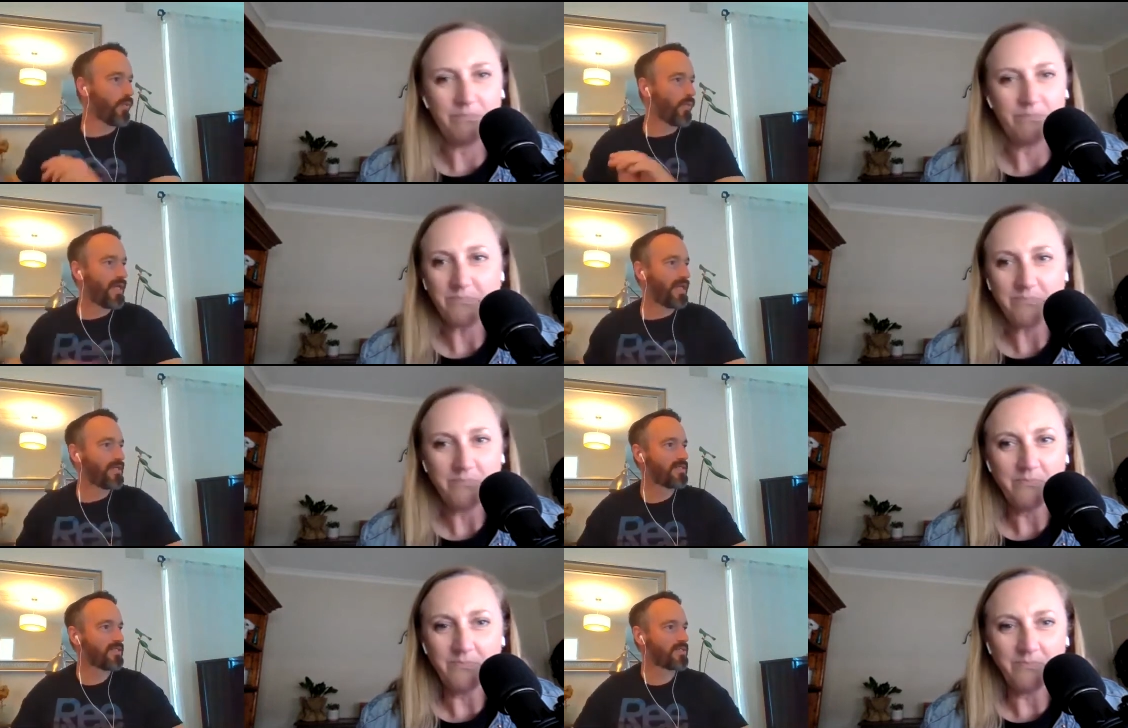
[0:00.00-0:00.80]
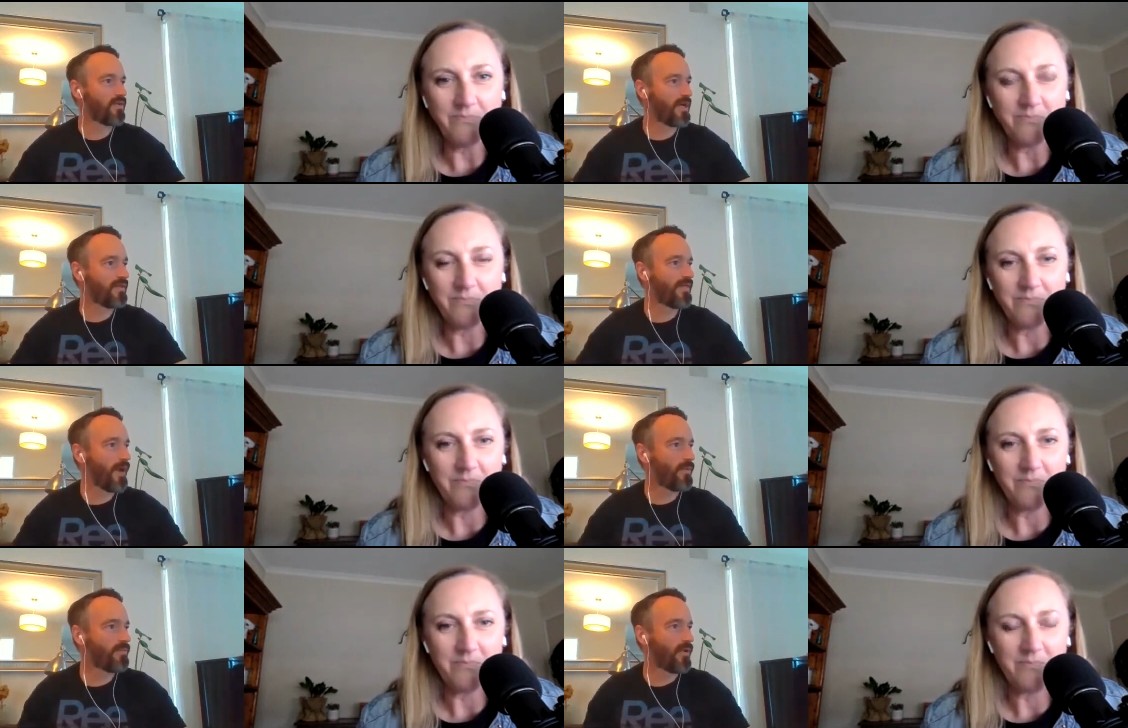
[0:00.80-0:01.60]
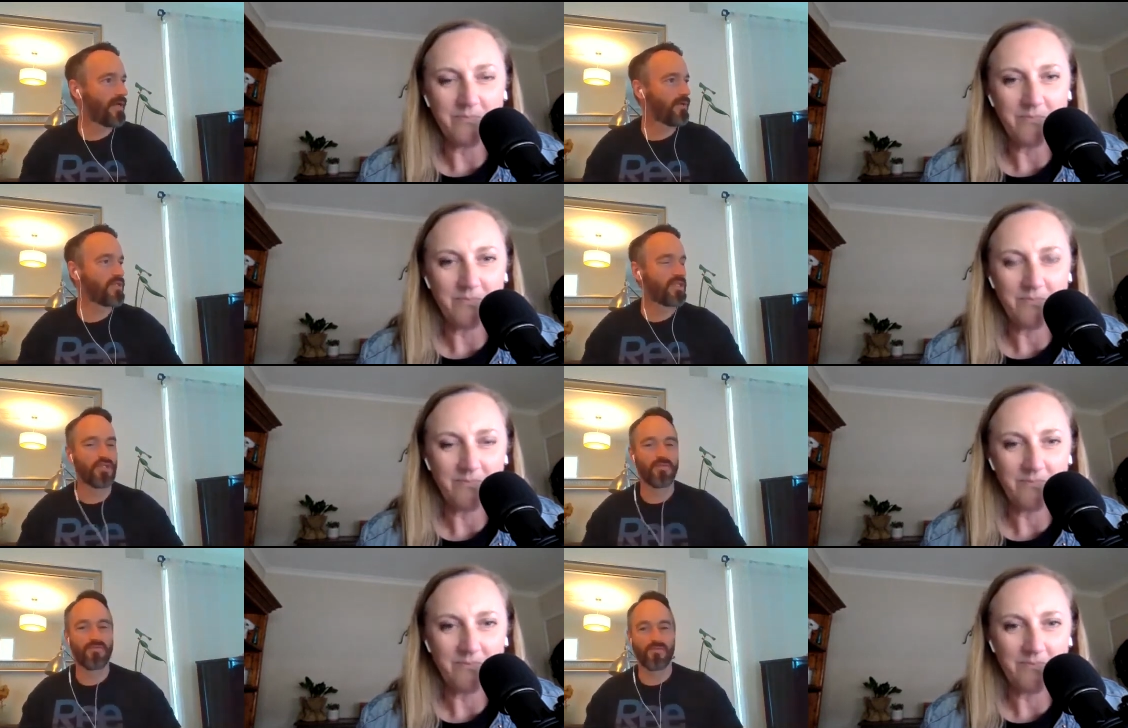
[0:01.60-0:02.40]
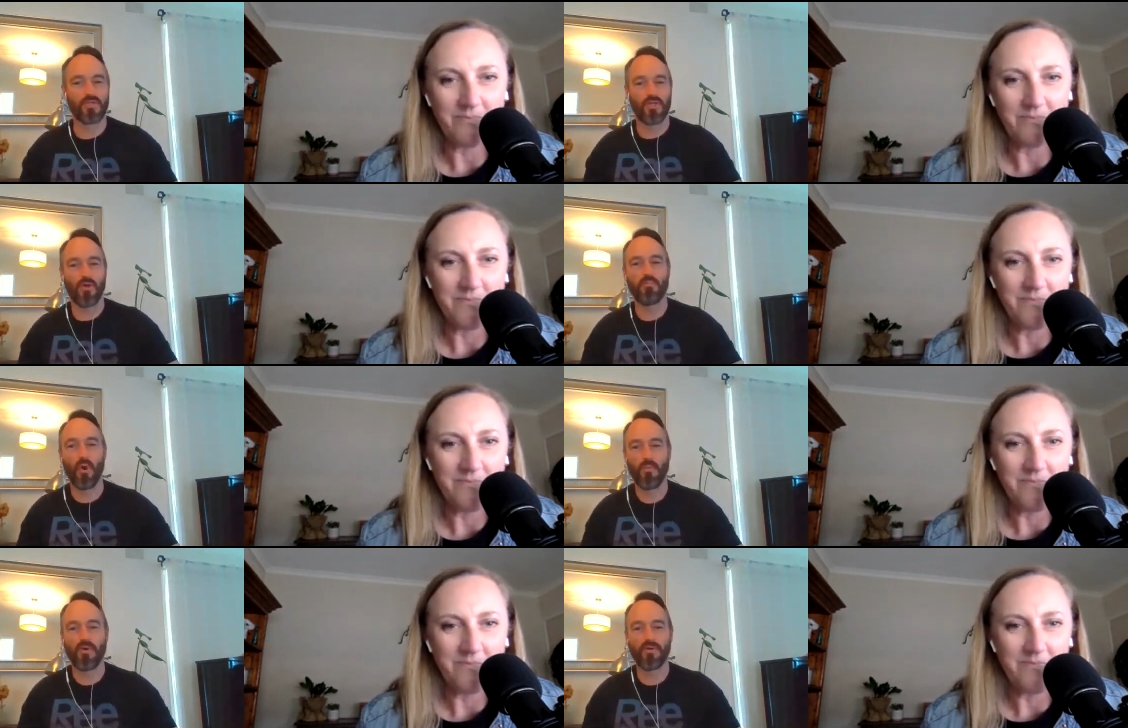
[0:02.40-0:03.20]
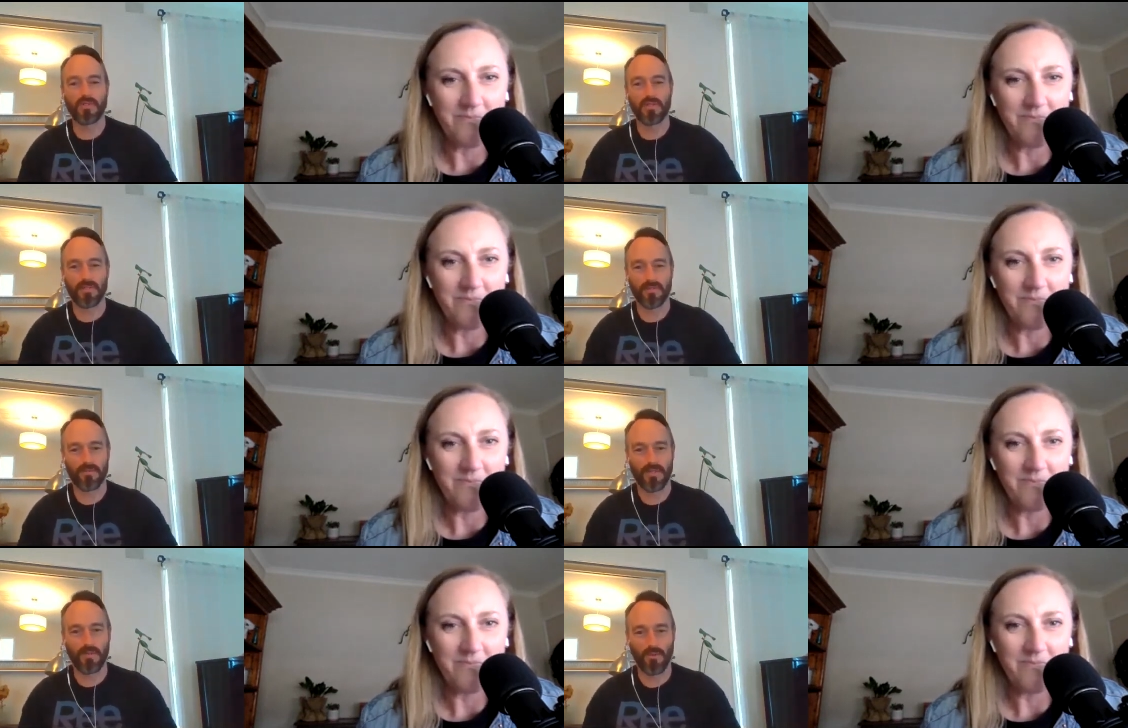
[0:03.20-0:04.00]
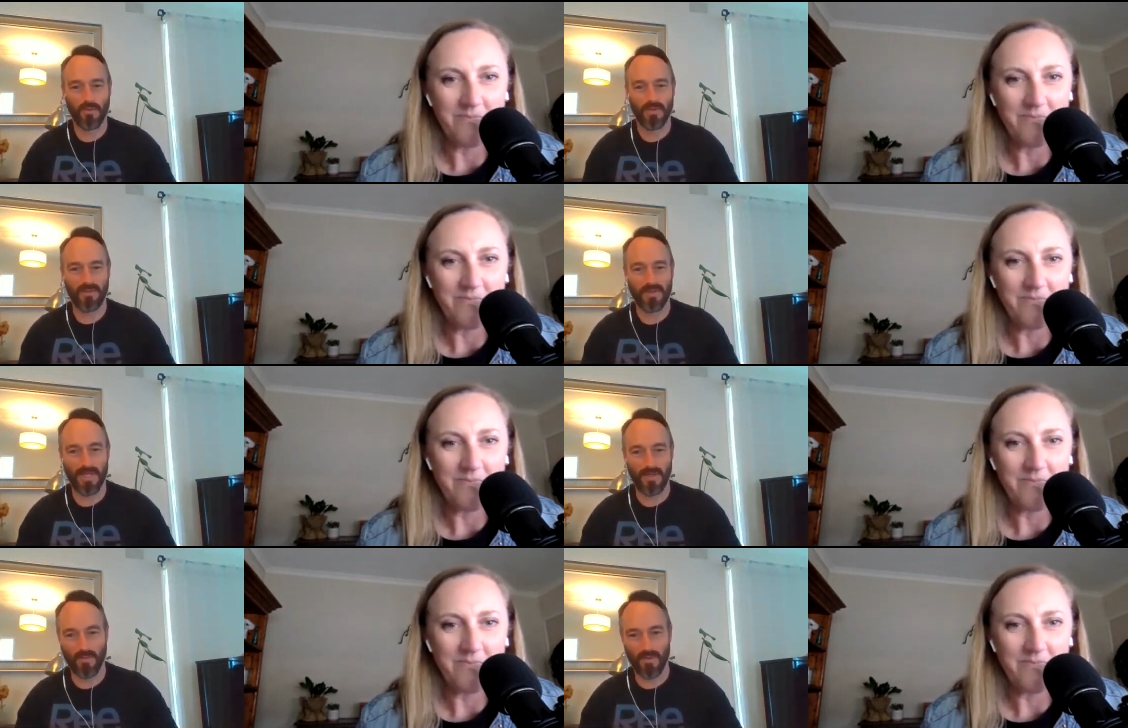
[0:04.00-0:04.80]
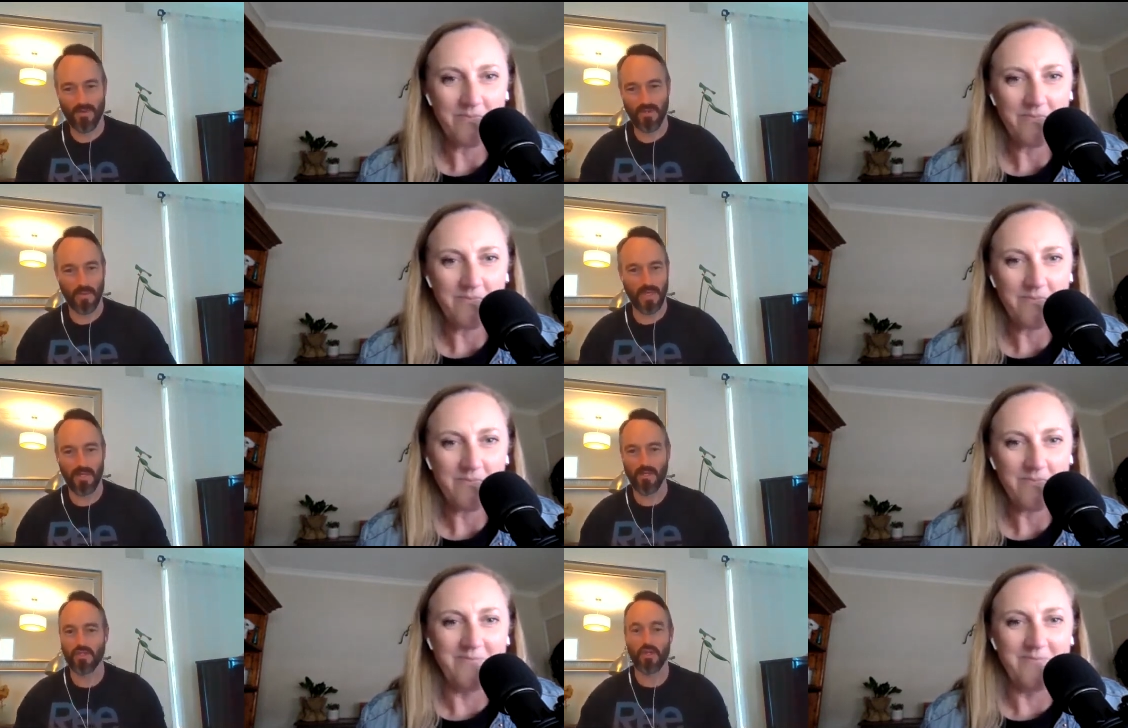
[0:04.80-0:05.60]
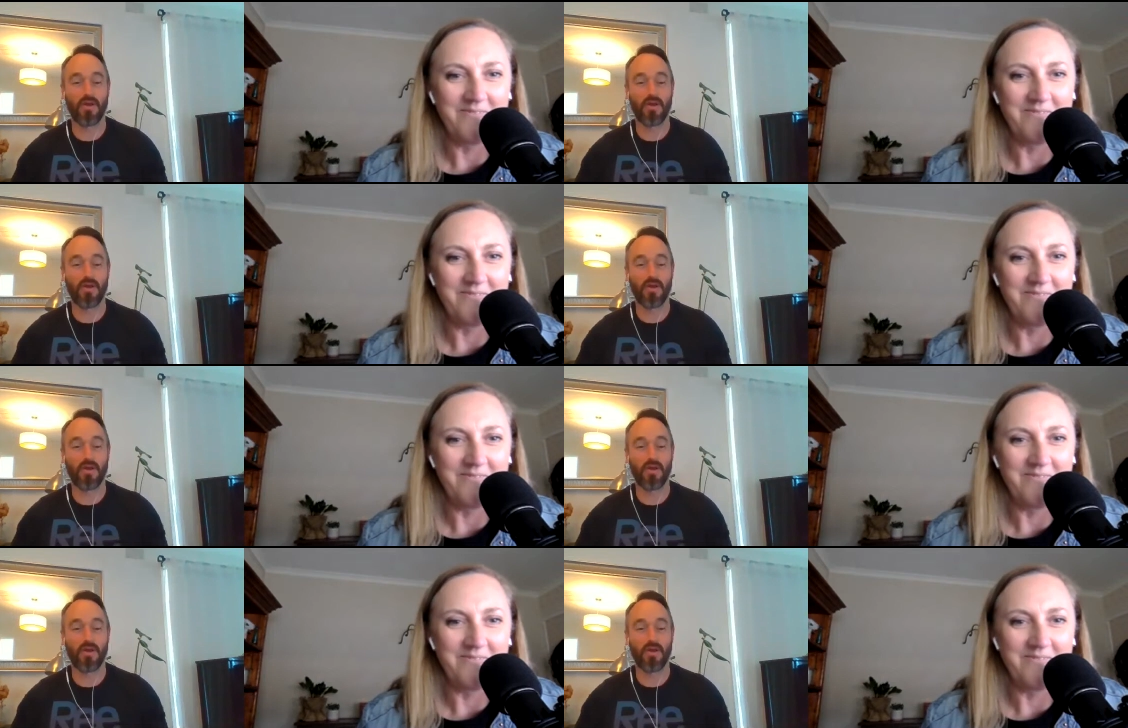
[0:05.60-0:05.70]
Speaker 1: We decided that we might audition for a show. Beaumaris Community Theatre were doing a show.